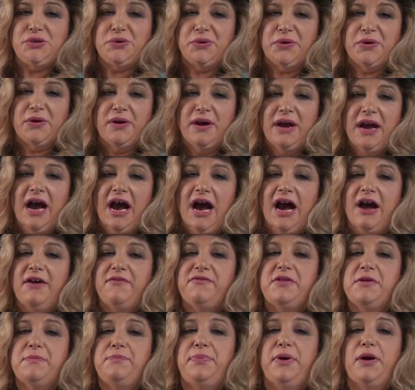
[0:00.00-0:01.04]
tour
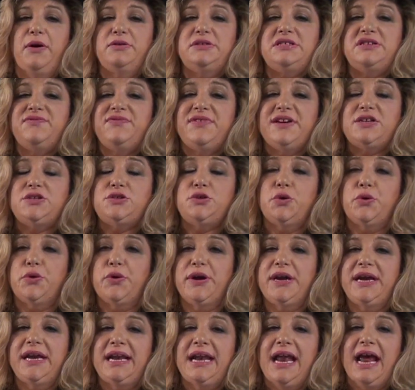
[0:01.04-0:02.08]
of the
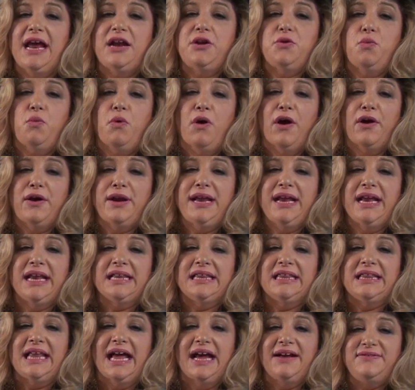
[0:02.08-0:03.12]
post-Victorian
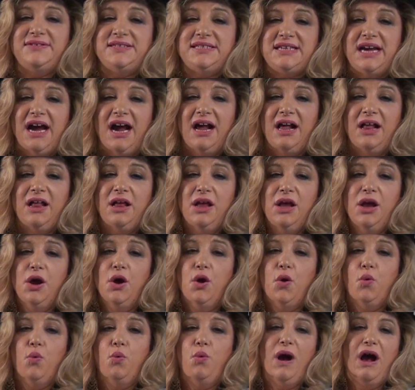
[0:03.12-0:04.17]
Edwardian lifestyle,
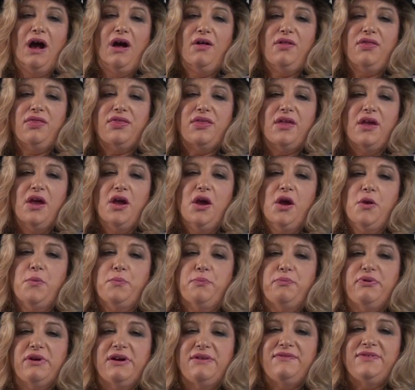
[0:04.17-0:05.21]
wealth,
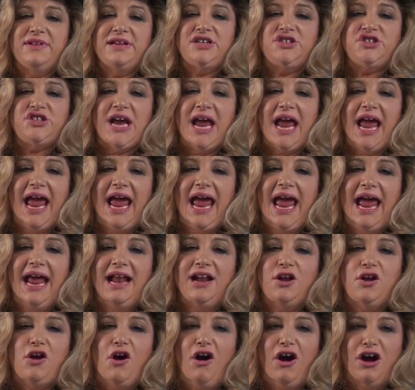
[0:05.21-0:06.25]
privilege,
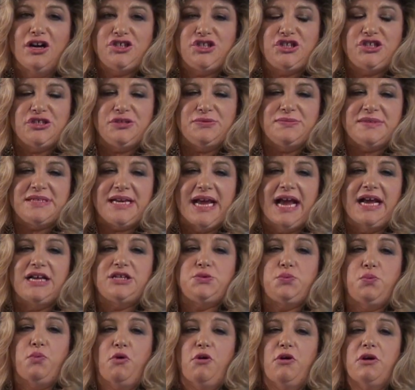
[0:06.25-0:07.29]
and costumes as
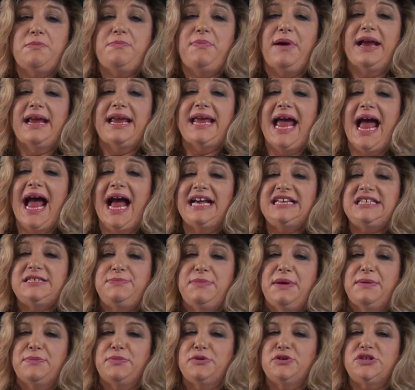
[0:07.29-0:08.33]
worn by cast
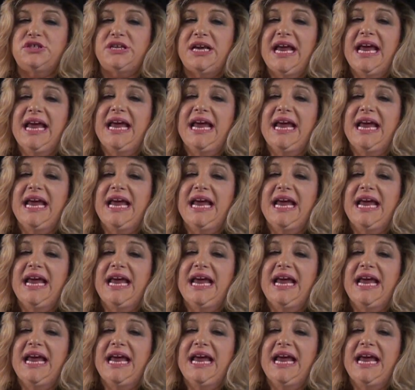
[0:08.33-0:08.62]
members